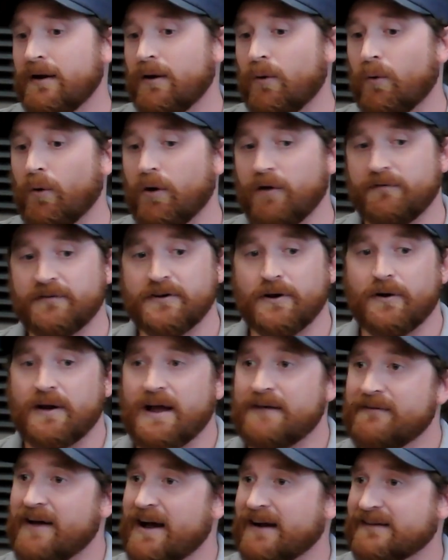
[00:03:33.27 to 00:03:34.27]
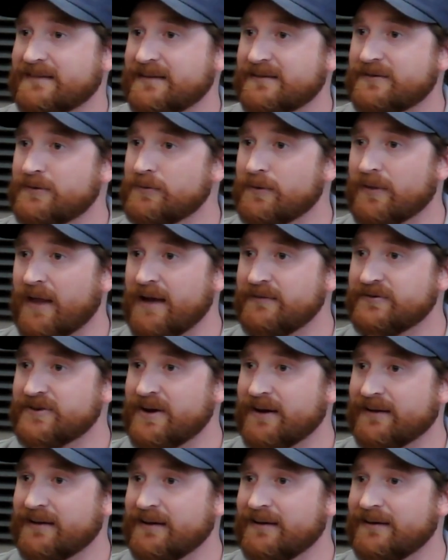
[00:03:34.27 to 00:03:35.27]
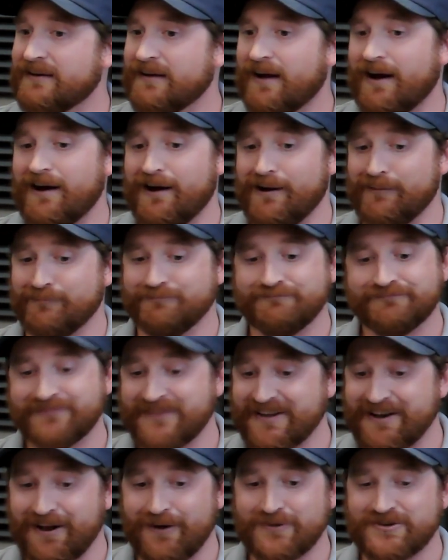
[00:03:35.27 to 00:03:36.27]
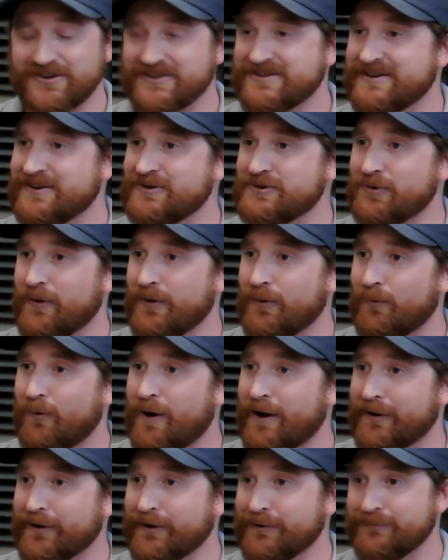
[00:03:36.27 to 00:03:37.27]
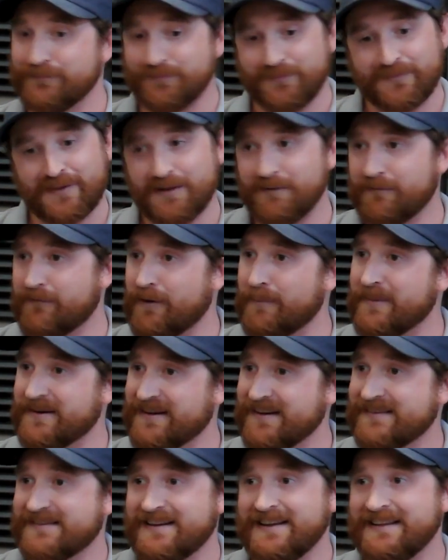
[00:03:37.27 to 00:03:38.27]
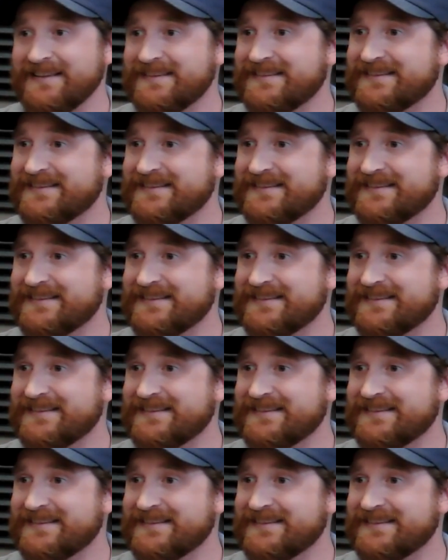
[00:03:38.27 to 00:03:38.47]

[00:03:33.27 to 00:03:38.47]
Or if you don't have access to a life jacket, just enjoy the water from a distance.